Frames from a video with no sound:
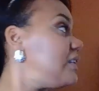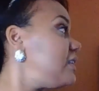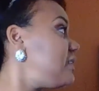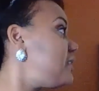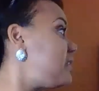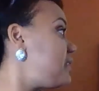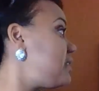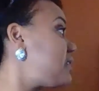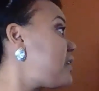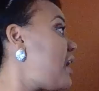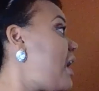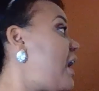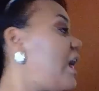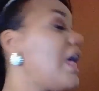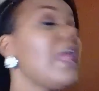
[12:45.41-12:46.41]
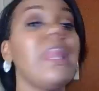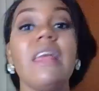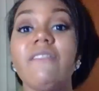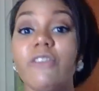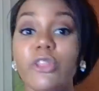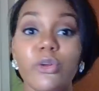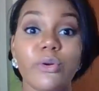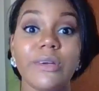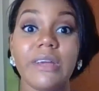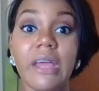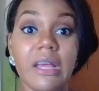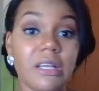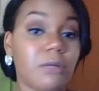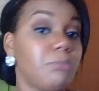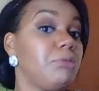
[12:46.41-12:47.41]
is
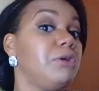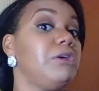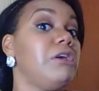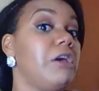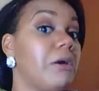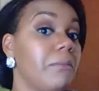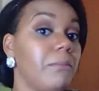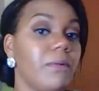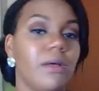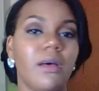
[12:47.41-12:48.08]
11:38 p.m.